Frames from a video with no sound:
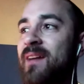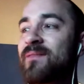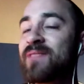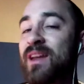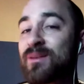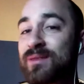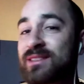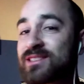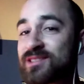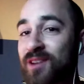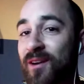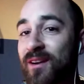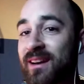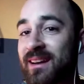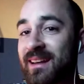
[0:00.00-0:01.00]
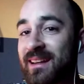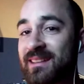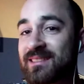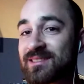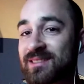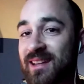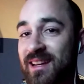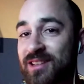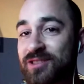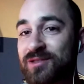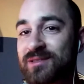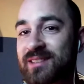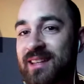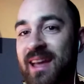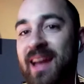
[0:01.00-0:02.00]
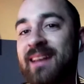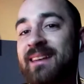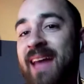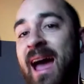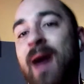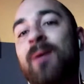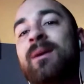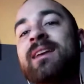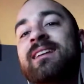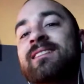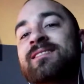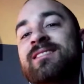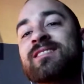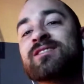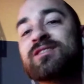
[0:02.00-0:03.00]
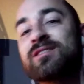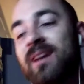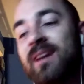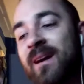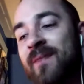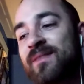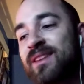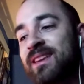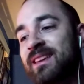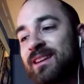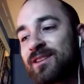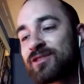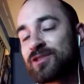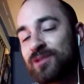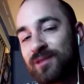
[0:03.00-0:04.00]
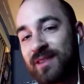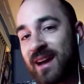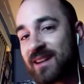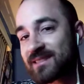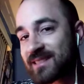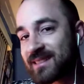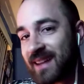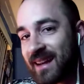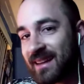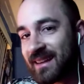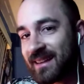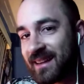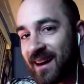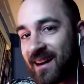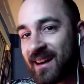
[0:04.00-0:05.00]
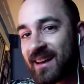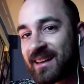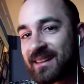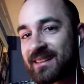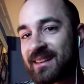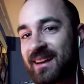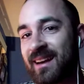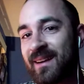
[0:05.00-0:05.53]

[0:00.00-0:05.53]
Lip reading: They restarted his issues again. Now he's in the year 2099.